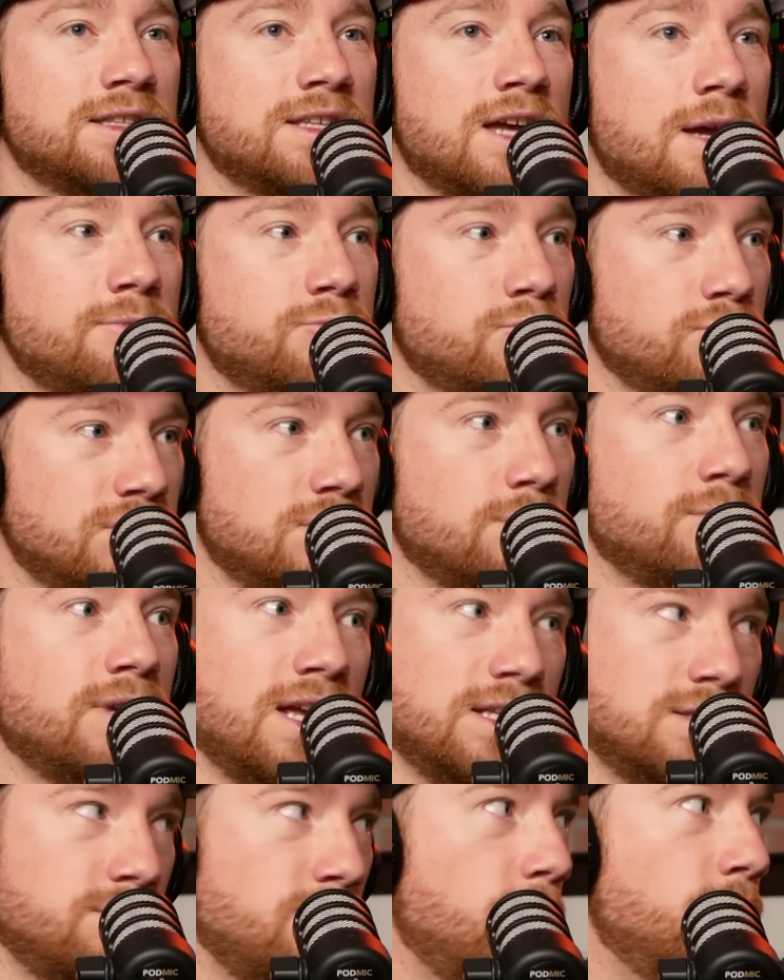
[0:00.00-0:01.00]
of times when
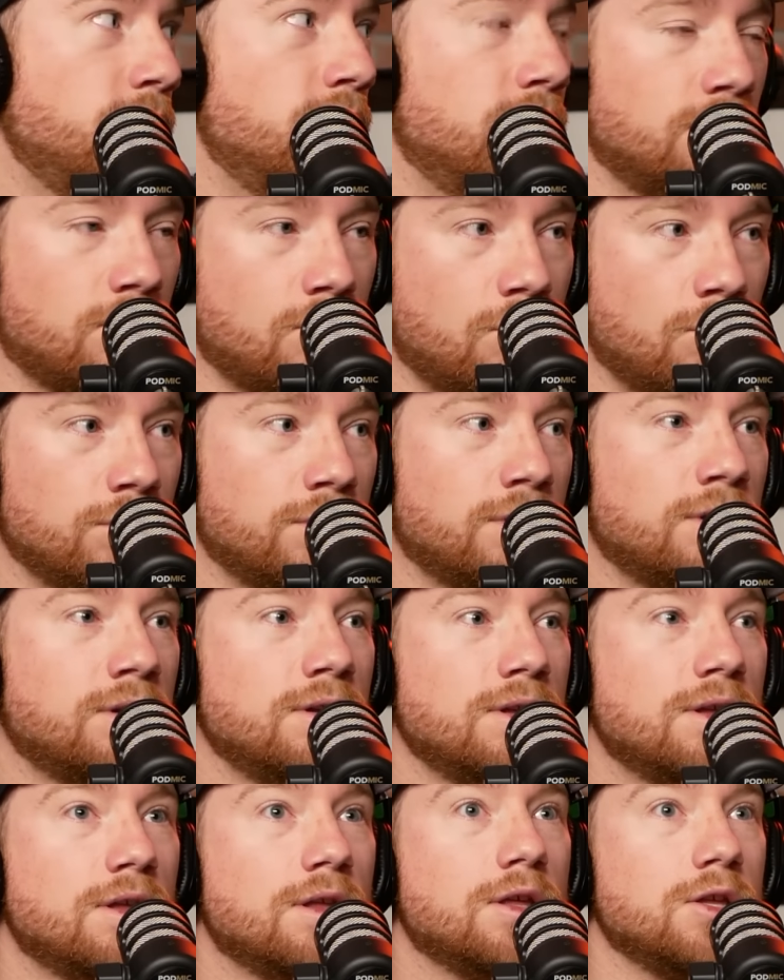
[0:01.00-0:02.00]
someone has a moment in the corner,
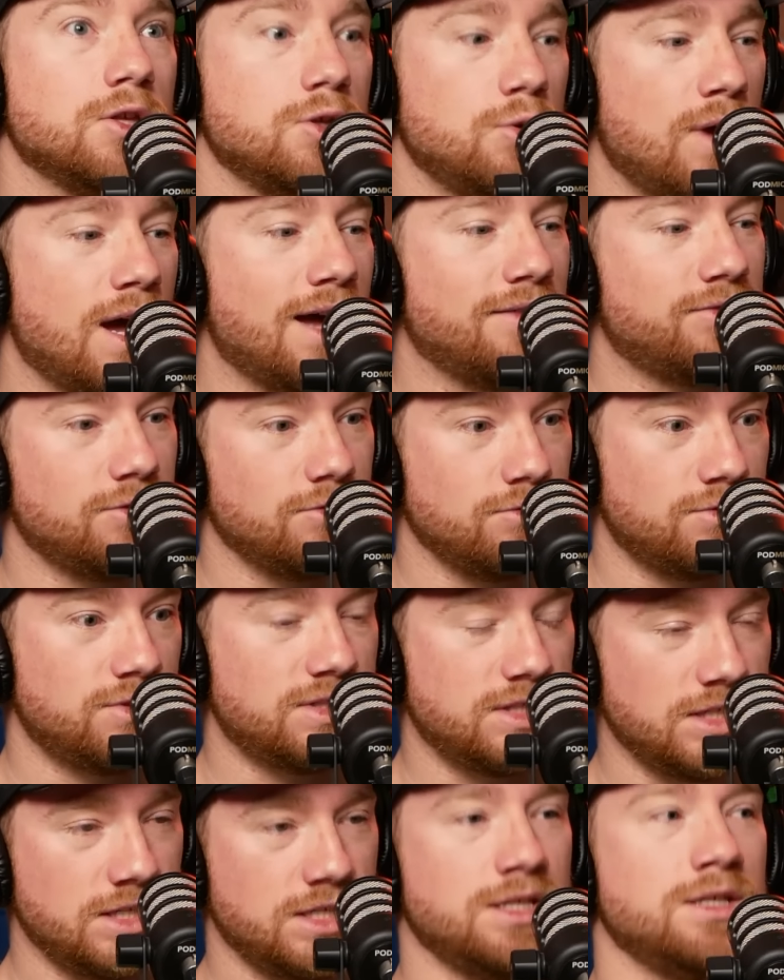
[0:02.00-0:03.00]
you have to
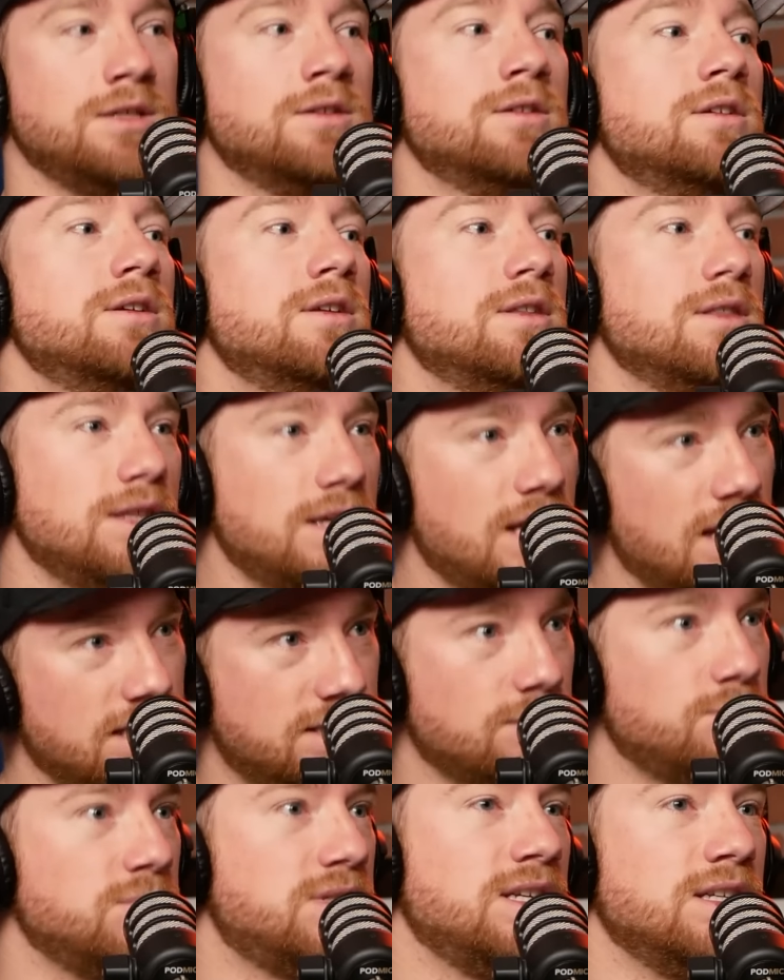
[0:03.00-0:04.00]
see the
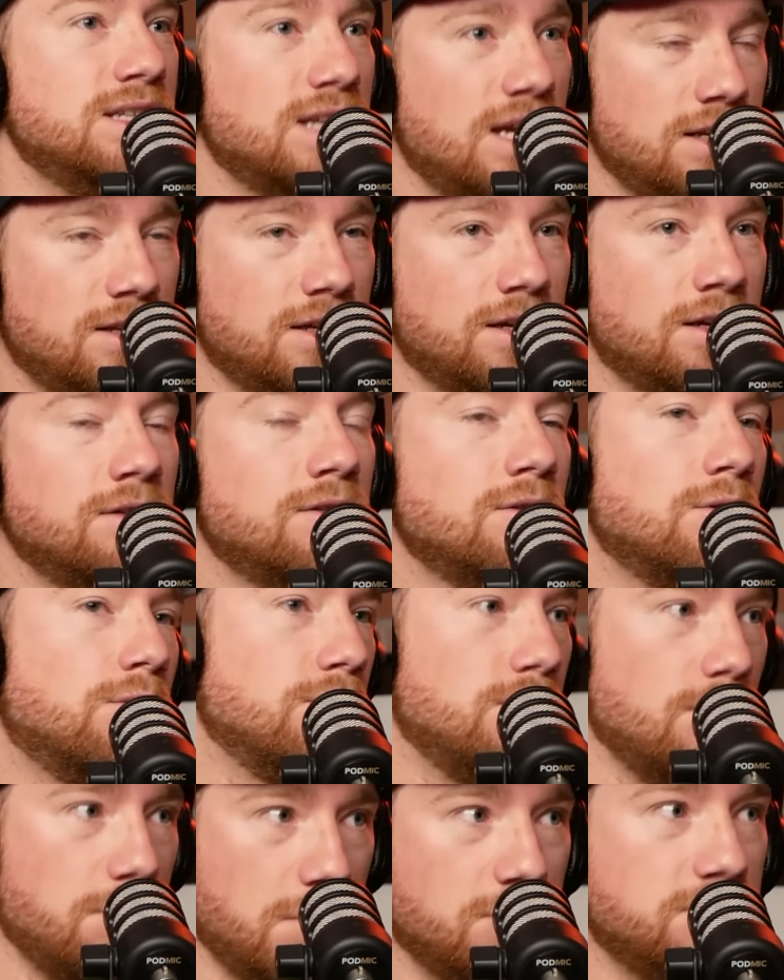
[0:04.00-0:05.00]
SMT data
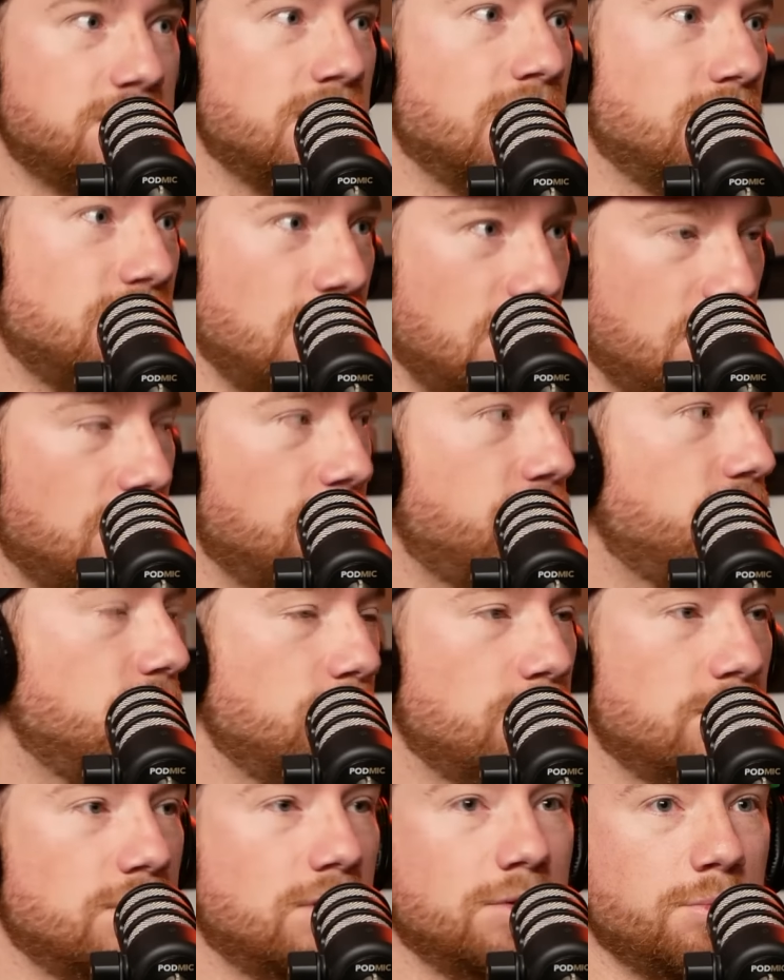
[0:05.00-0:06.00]
or the MoTeC data, if
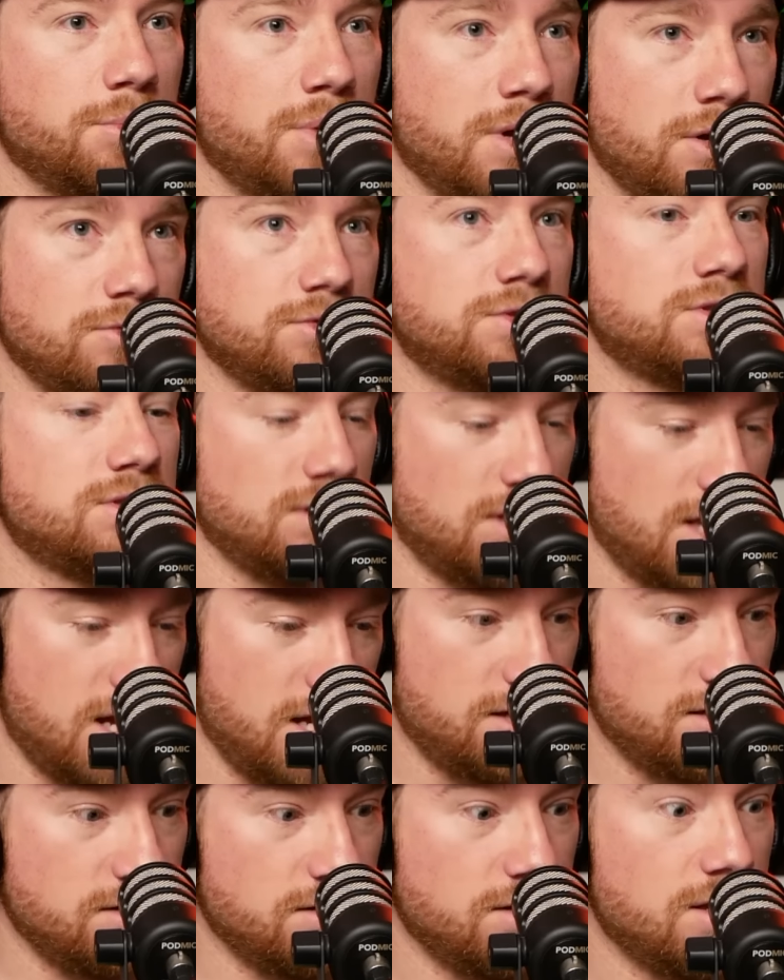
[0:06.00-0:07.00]
you will, in post to,
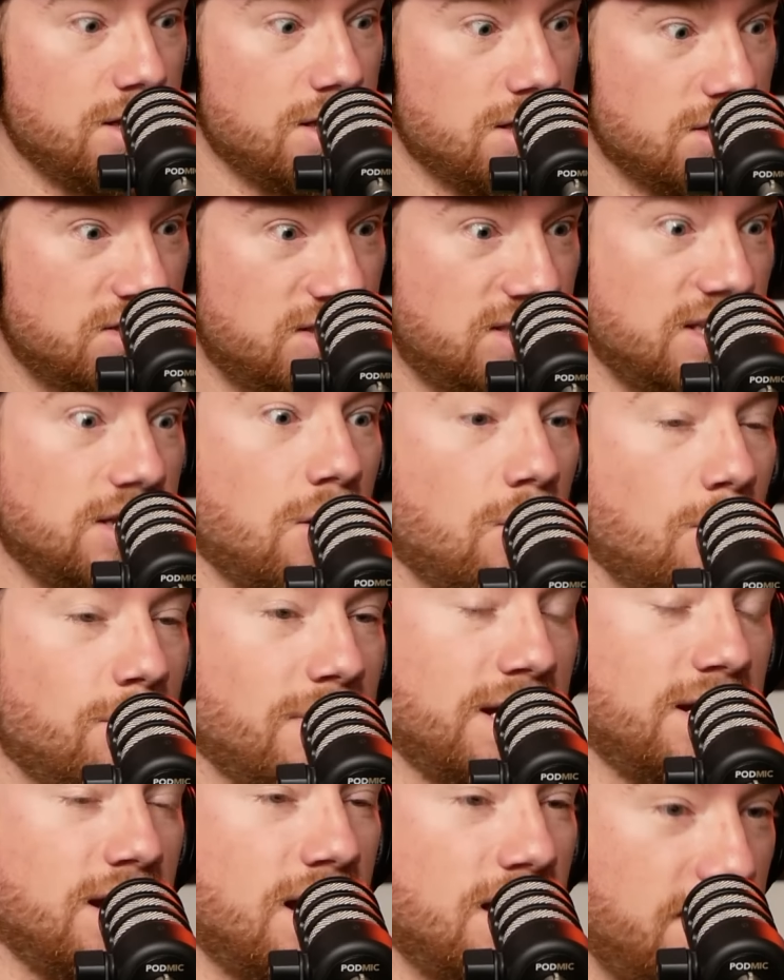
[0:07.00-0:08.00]
like see, oh
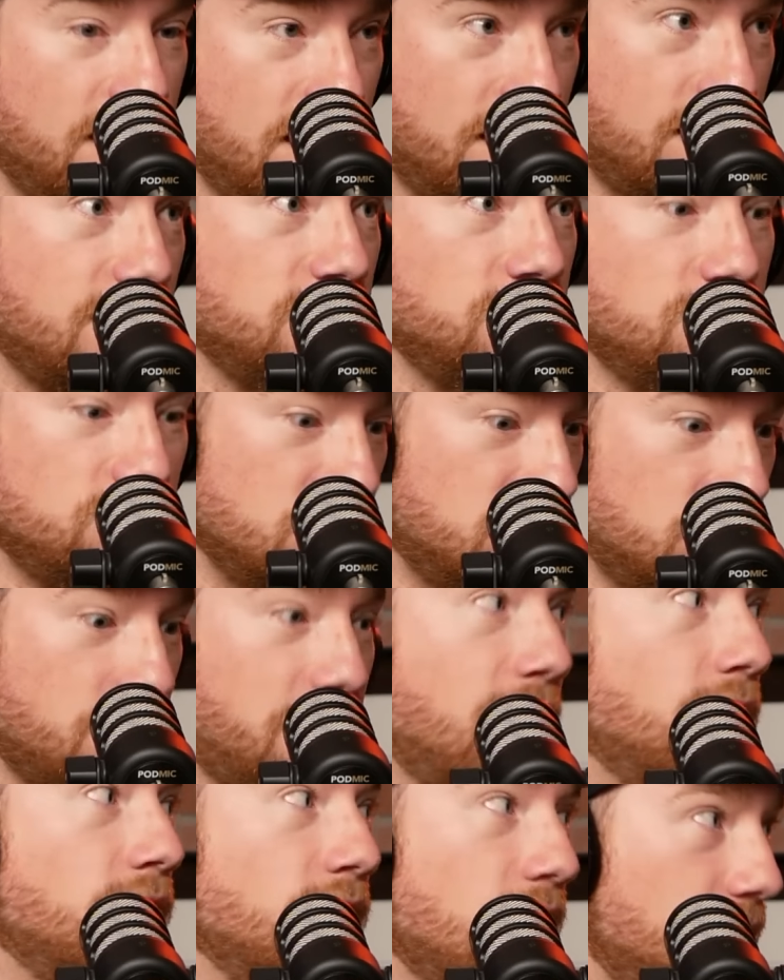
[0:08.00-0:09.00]
my God, that guy, you just
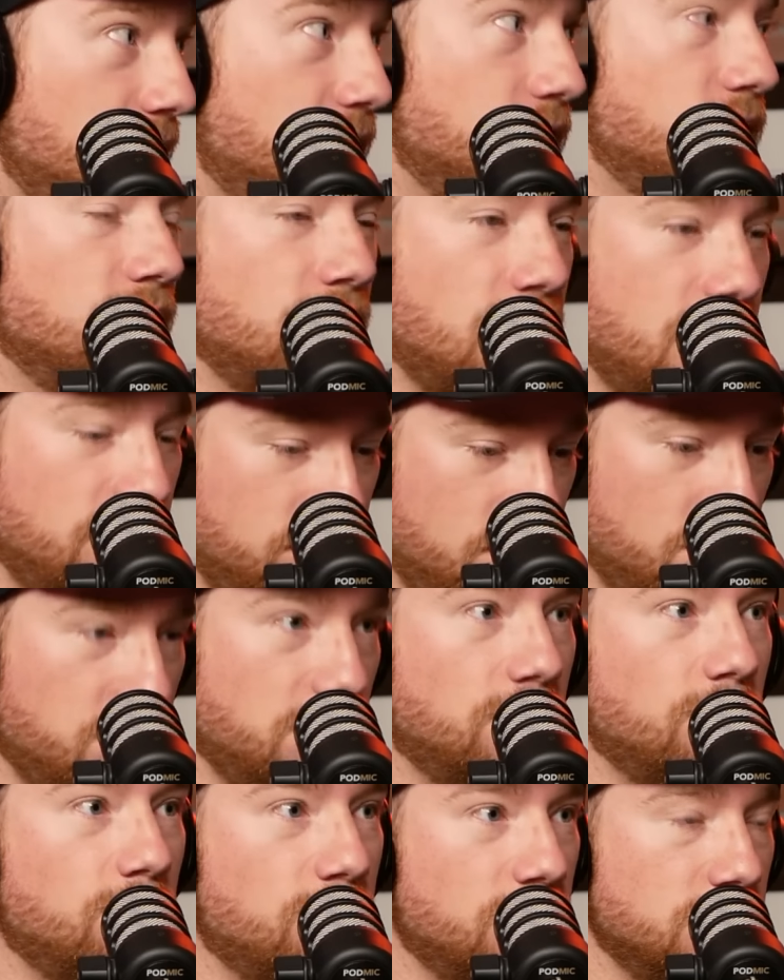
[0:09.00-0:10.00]
about wrecked in, like, the
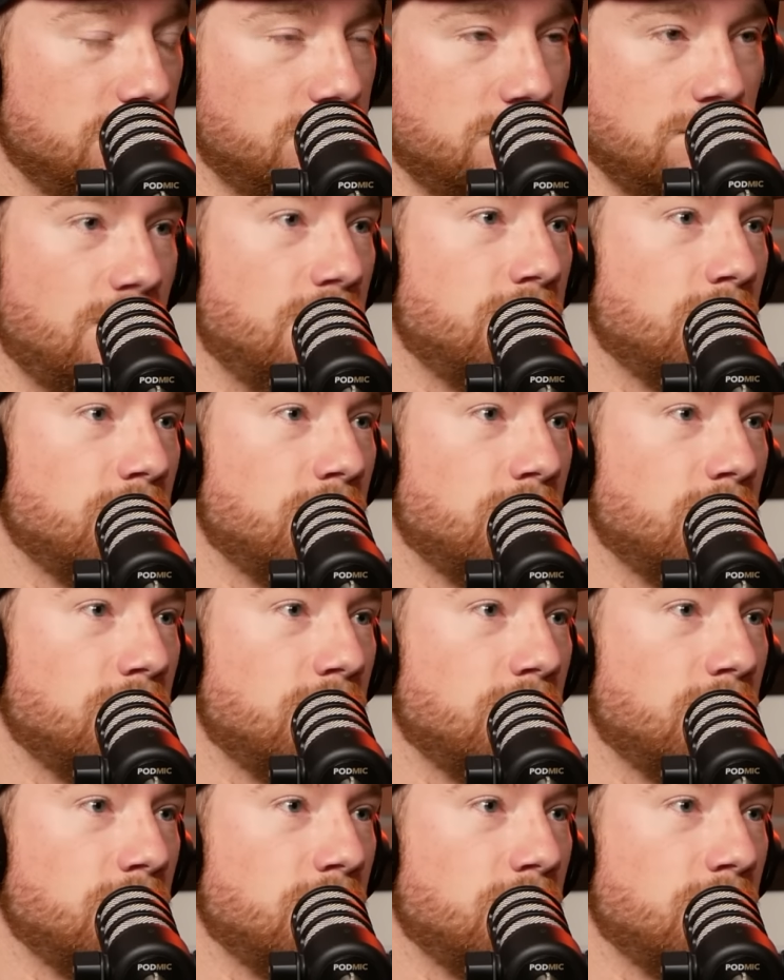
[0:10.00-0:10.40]
middle of one or two.